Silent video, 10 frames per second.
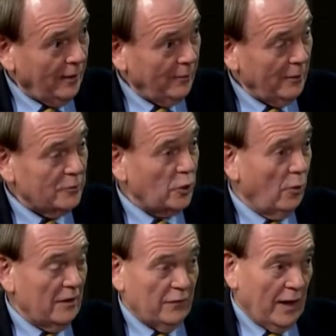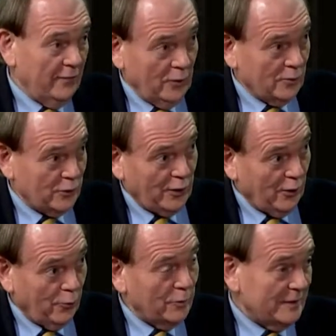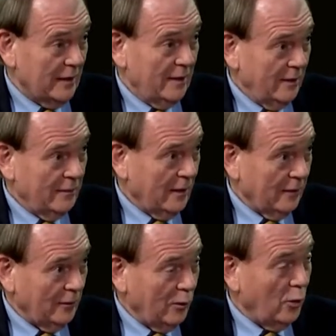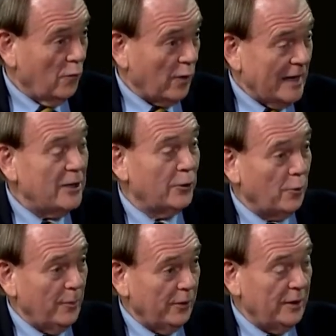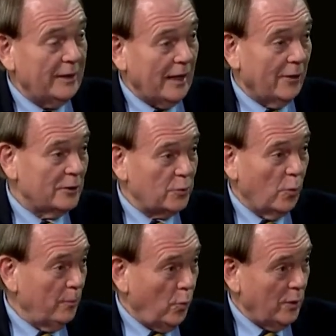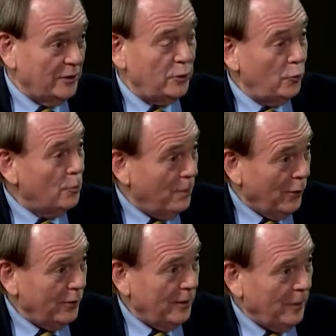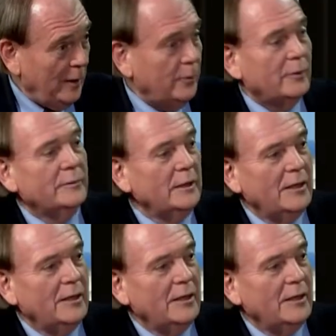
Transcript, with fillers: I mean, right. it was only five years ago, was uh, a little over 800 million. Now it's 1.2 billion people